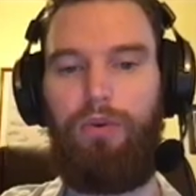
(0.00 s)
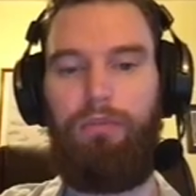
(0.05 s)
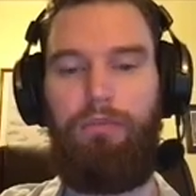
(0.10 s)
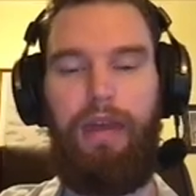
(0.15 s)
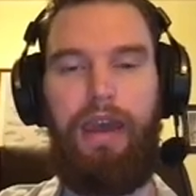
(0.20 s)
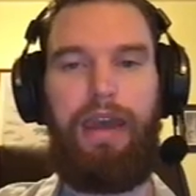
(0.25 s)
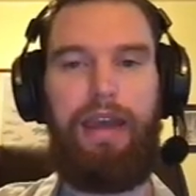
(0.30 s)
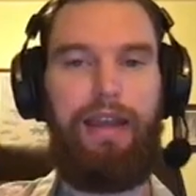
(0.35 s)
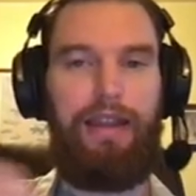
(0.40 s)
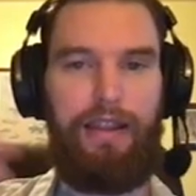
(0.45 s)

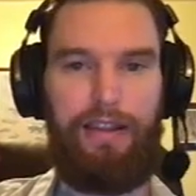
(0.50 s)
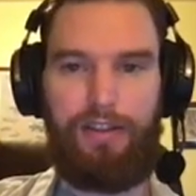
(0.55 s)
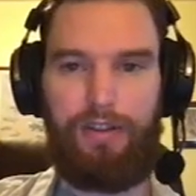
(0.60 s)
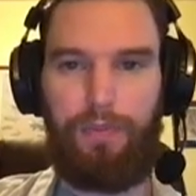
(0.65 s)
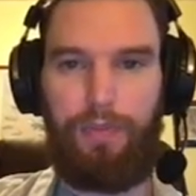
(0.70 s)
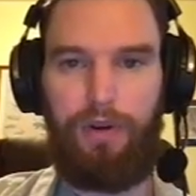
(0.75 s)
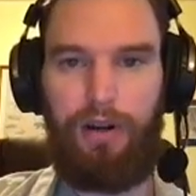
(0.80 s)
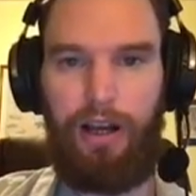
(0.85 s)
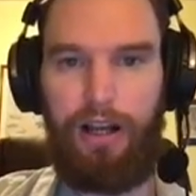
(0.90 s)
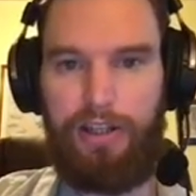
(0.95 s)
made this
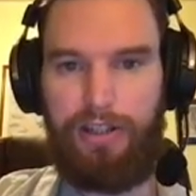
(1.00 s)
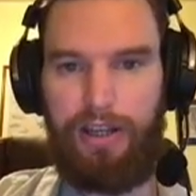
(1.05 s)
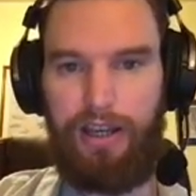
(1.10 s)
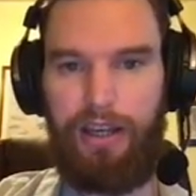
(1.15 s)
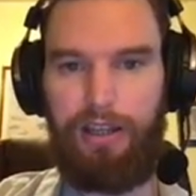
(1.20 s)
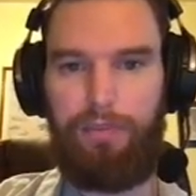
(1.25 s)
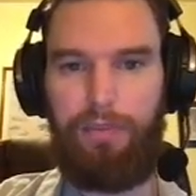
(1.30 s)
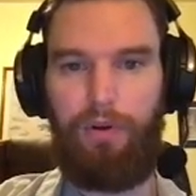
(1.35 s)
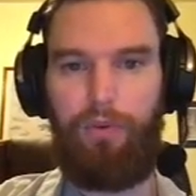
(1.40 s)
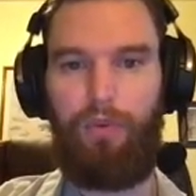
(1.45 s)

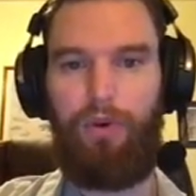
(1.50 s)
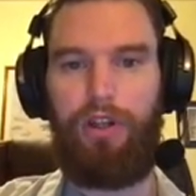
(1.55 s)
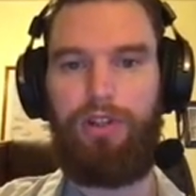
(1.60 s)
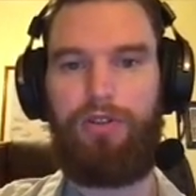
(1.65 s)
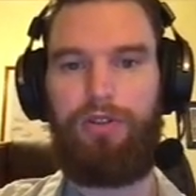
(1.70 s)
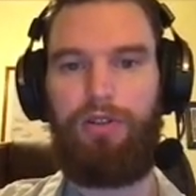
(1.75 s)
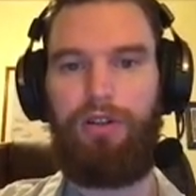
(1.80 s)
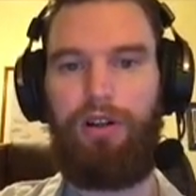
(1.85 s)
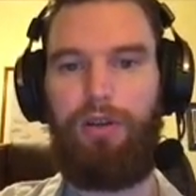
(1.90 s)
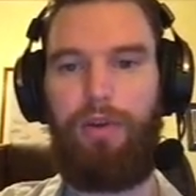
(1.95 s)
project, but what did
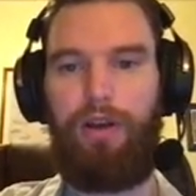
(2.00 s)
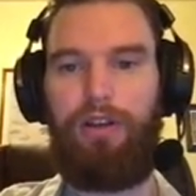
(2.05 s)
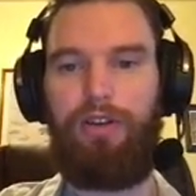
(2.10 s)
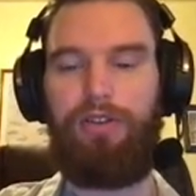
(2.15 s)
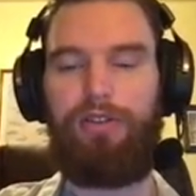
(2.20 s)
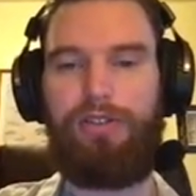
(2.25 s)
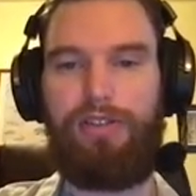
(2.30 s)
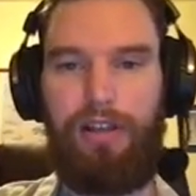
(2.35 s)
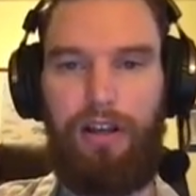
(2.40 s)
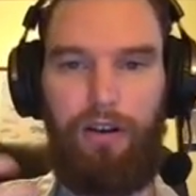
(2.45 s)
you learn about
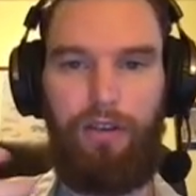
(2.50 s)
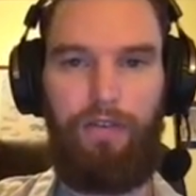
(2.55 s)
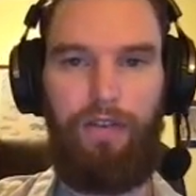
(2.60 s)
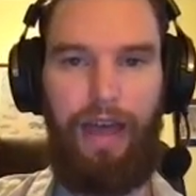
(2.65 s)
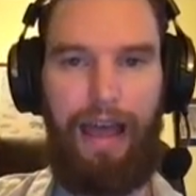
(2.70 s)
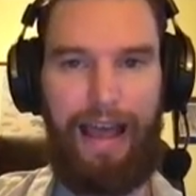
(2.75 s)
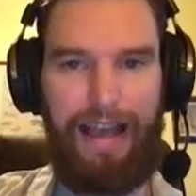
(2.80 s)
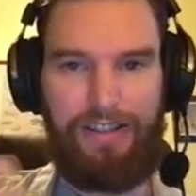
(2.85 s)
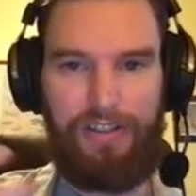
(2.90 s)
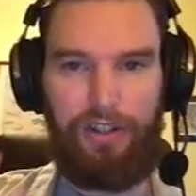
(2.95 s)
yourself
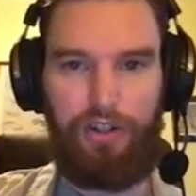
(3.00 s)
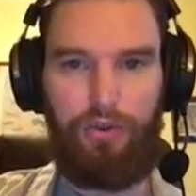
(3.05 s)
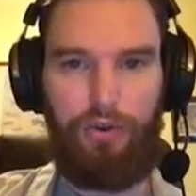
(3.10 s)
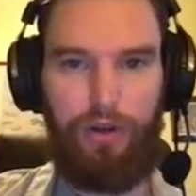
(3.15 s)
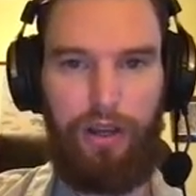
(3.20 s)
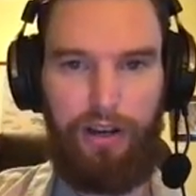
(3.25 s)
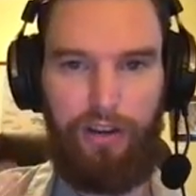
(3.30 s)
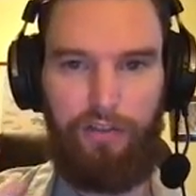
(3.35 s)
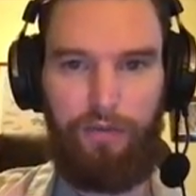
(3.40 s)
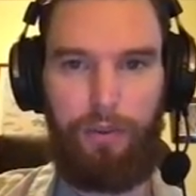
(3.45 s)
as a
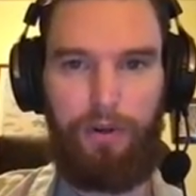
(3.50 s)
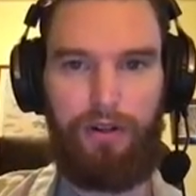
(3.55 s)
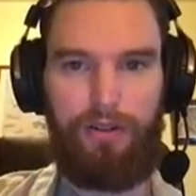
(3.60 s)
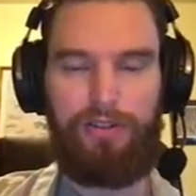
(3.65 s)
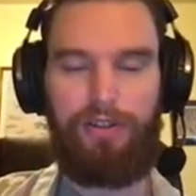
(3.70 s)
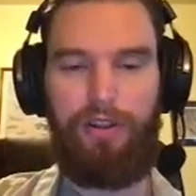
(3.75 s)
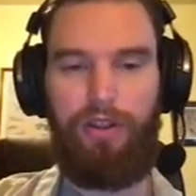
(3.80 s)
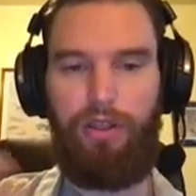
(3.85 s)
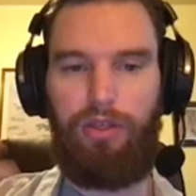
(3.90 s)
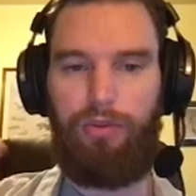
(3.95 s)
creative
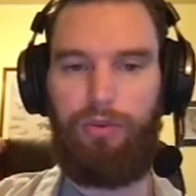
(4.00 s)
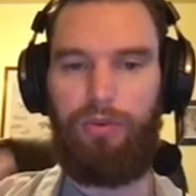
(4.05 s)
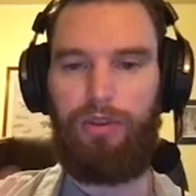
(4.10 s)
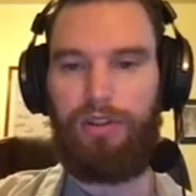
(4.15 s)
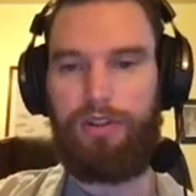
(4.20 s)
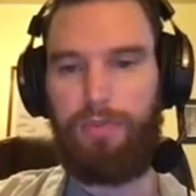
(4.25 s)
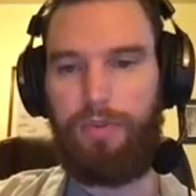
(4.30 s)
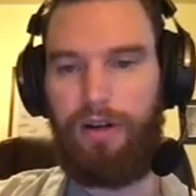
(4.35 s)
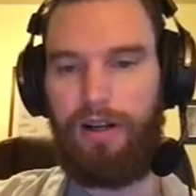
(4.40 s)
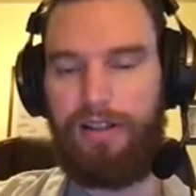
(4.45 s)
person through
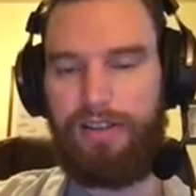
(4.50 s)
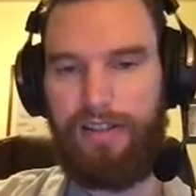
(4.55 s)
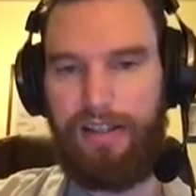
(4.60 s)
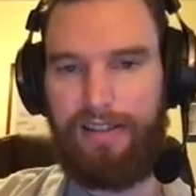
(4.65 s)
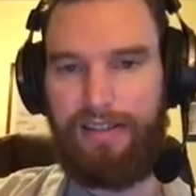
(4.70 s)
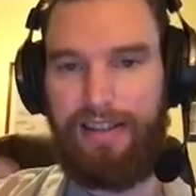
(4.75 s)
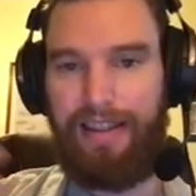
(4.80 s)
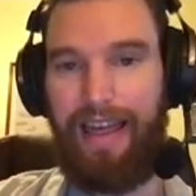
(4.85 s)
this process?